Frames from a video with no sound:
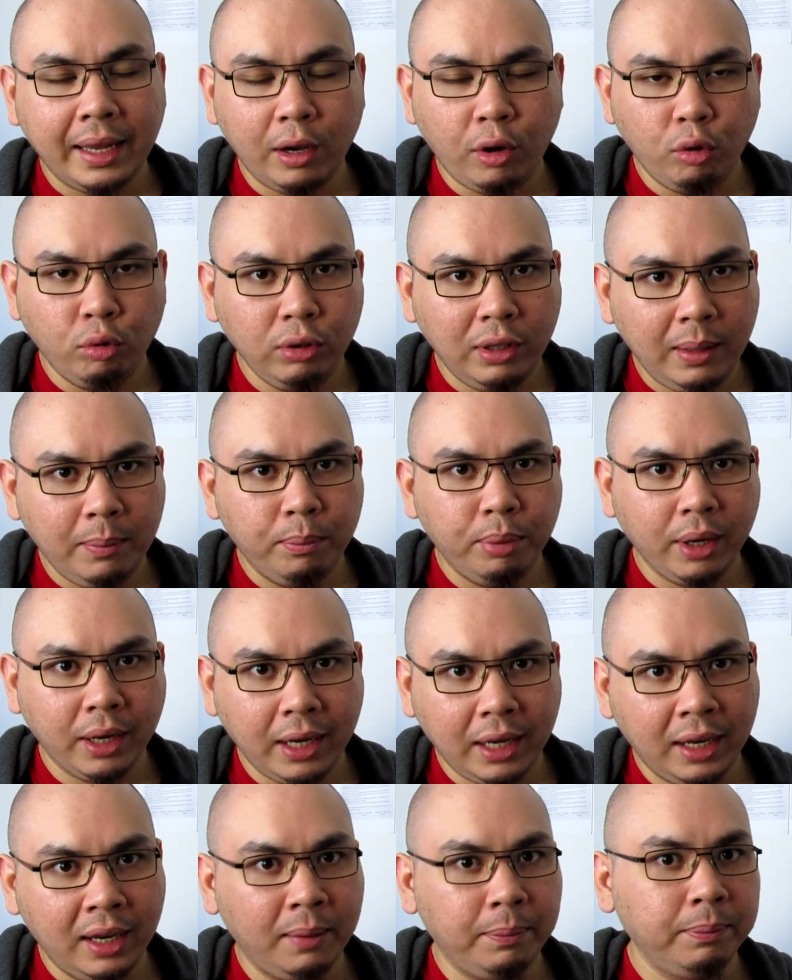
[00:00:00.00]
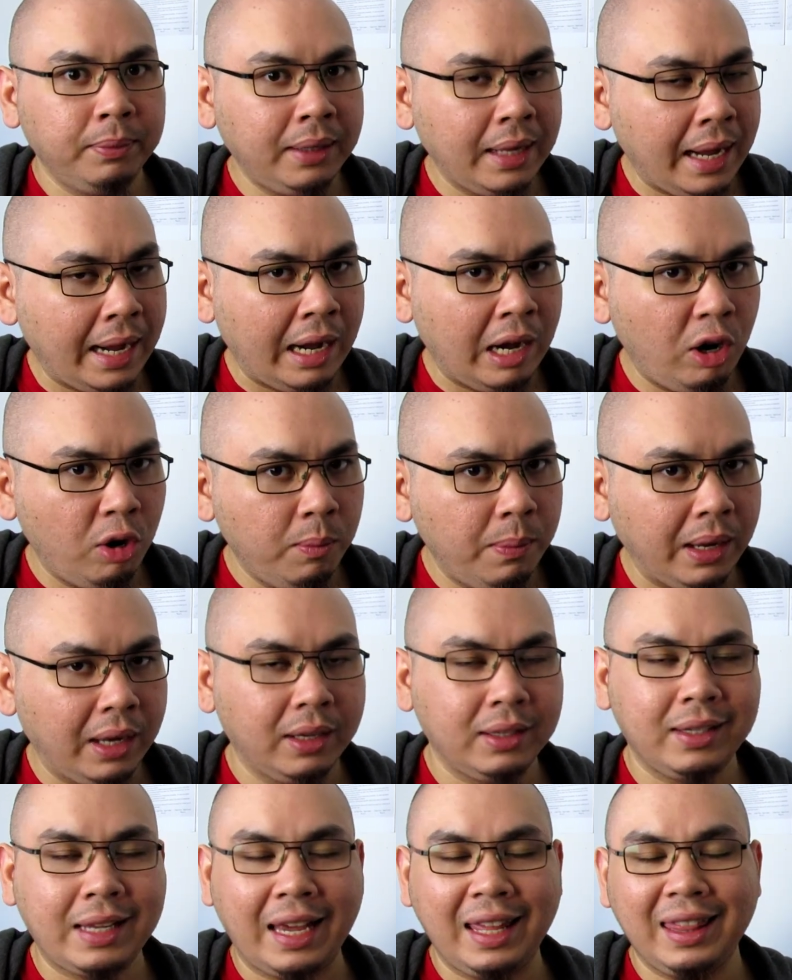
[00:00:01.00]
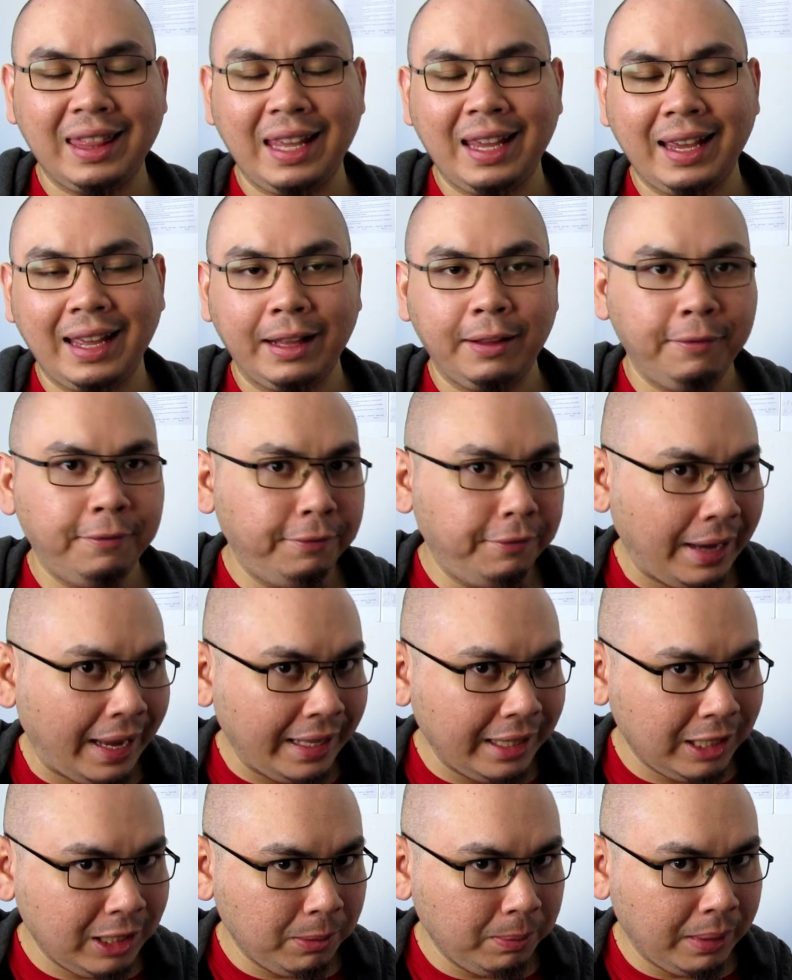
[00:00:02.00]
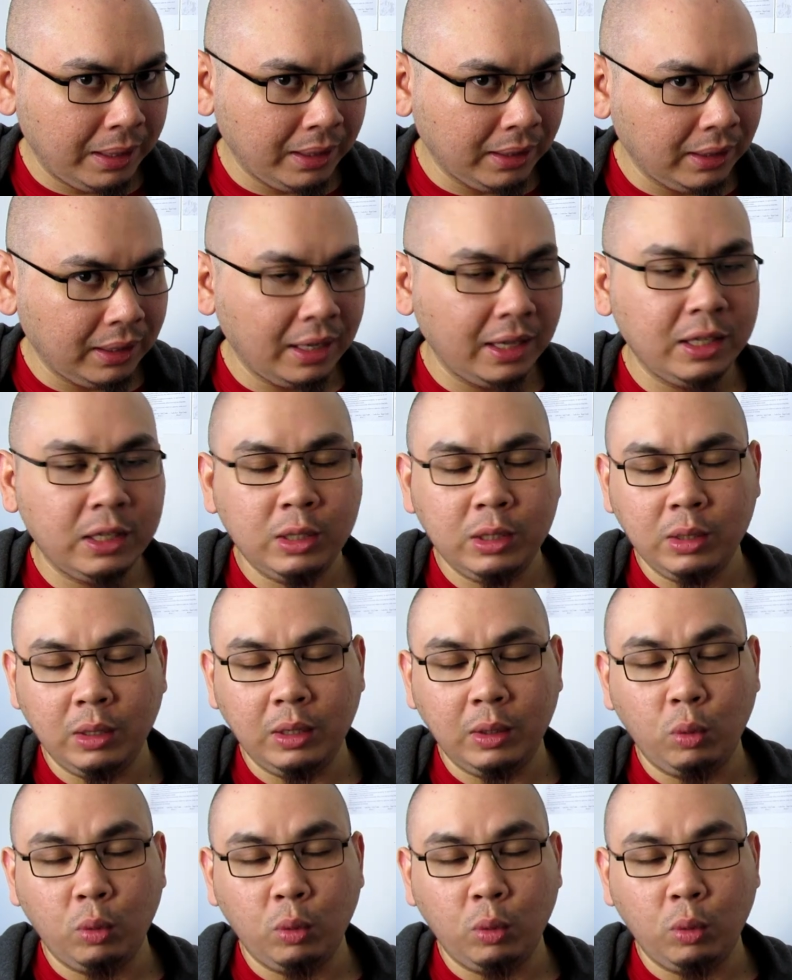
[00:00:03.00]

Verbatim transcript: only bring it up now because I think advancement is